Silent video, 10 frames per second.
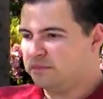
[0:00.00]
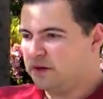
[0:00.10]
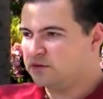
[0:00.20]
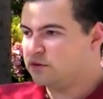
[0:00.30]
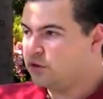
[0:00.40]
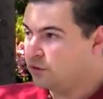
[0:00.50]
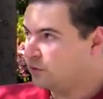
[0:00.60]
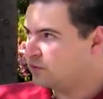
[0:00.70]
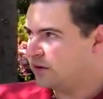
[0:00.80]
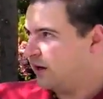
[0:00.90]
it's
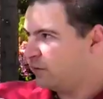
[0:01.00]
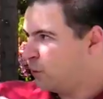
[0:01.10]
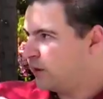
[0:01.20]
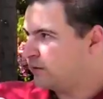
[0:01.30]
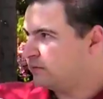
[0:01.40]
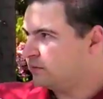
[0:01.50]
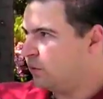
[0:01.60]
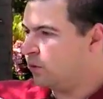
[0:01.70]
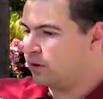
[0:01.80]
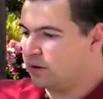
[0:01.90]
new to everyone,
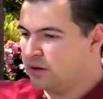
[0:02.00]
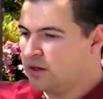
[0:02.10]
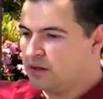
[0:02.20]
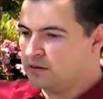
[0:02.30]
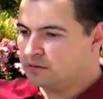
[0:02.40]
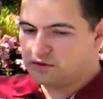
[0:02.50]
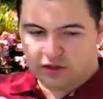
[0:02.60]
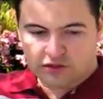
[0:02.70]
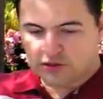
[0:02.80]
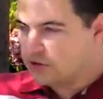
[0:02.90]
or
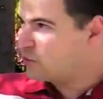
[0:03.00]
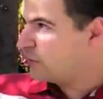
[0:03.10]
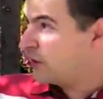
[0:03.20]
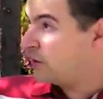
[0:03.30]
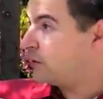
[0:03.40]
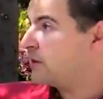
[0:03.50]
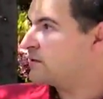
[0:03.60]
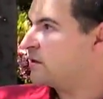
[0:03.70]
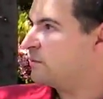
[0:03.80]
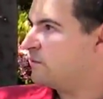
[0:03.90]
such and such over here has
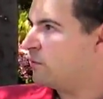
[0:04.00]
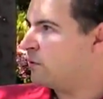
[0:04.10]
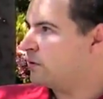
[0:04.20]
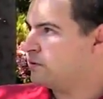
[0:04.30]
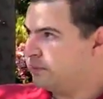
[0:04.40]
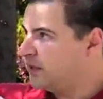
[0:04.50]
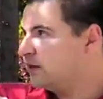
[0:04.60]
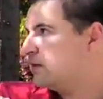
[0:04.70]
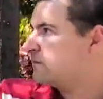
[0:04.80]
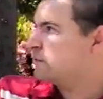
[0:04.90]
done it before, let me
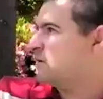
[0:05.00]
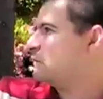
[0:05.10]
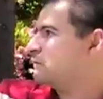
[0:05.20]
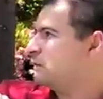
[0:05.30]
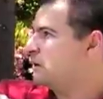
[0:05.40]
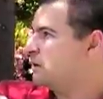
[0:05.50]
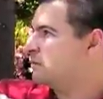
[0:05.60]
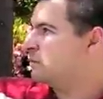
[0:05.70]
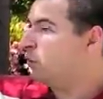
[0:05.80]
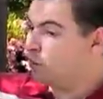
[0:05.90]
get the information from him,
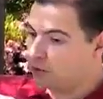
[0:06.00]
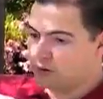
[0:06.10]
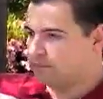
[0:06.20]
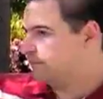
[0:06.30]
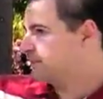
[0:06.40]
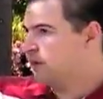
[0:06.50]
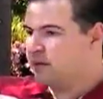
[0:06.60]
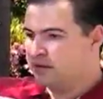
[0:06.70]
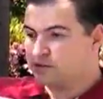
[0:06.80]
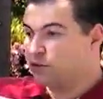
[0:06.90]
or
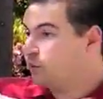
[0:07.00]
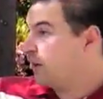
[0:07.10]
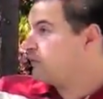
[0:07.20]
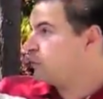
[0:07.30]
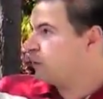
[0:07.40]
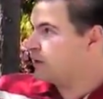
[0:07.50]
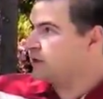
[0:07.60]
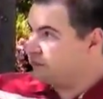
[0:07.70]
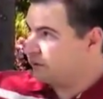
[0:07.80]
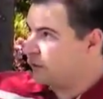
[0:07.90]
it's new to everyone
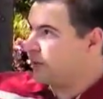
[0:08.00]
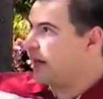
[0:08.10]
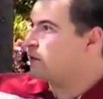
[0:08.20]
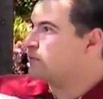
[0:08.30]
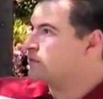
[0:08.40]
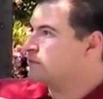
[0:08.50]
and you figure it out